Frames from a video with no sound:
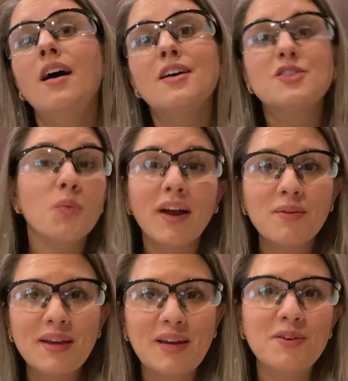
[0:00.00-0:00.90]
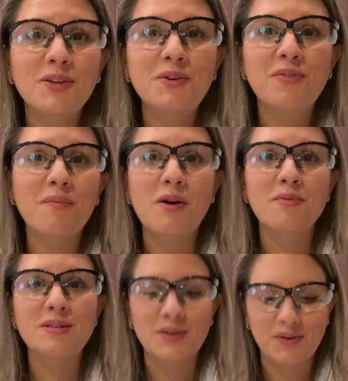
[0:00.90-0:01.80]
So what can we conclude from our
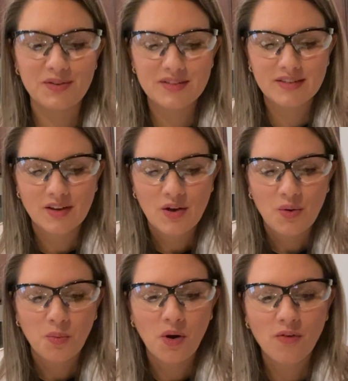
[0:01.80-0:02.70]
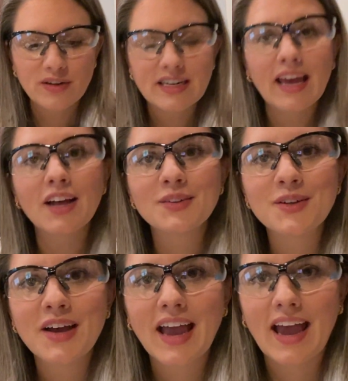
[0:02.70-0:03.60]
results? Well, if we take a
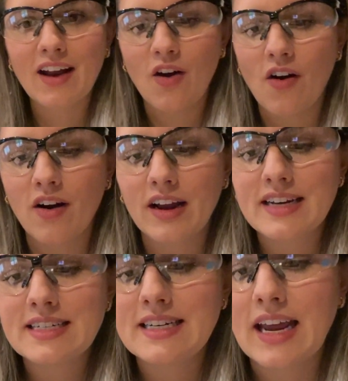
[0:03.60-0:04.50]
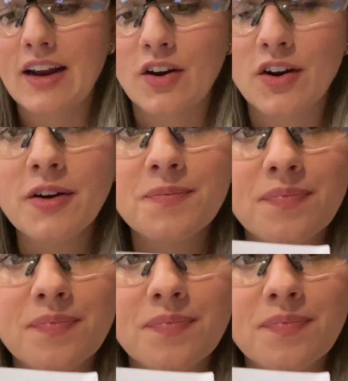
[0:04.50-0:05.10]
look at our container,